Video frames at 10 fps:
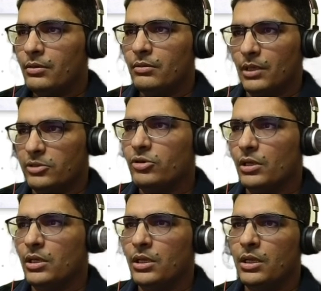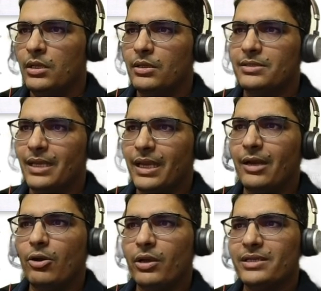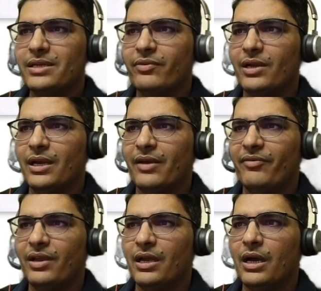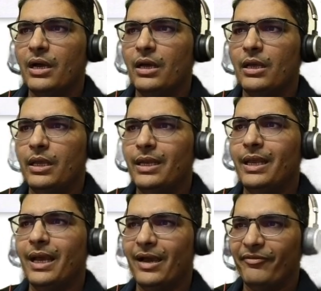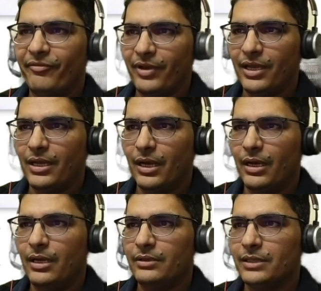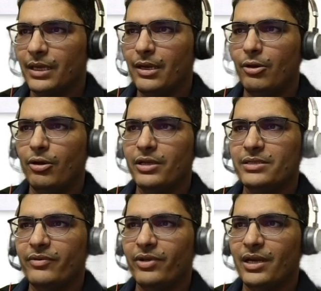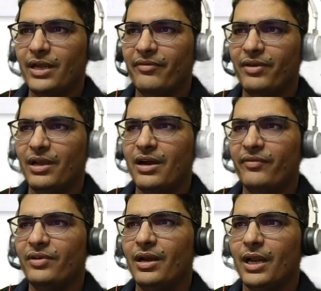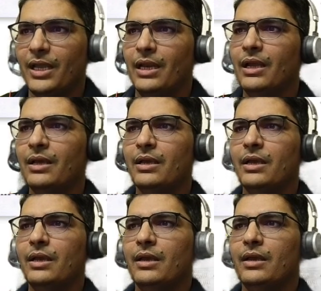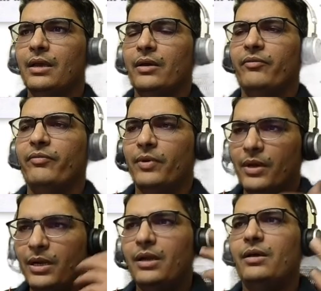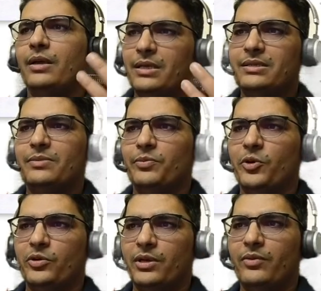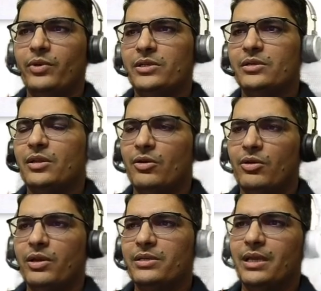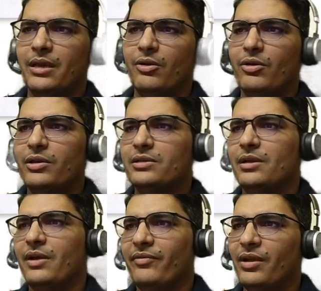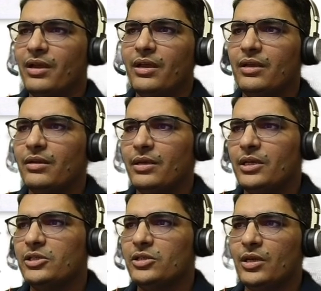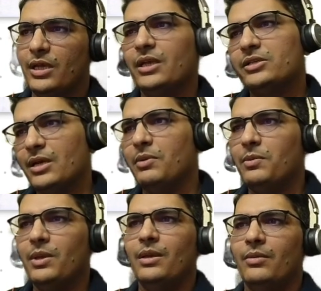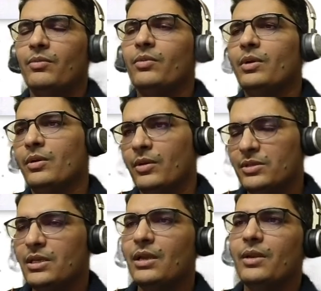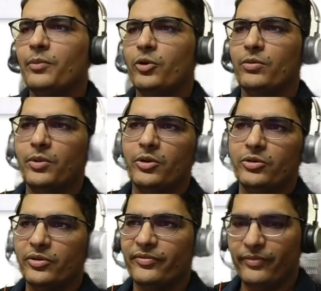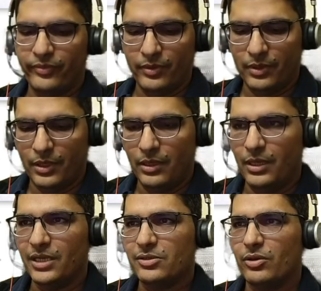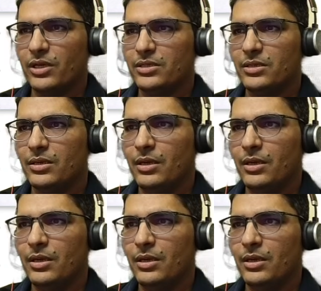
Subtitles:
actually the second longest river in Africa. In Africa, second longest river in Africa after Nile. World is important, which is the longest, second longest in Africa, Asia. Asia may be still important because of India's location,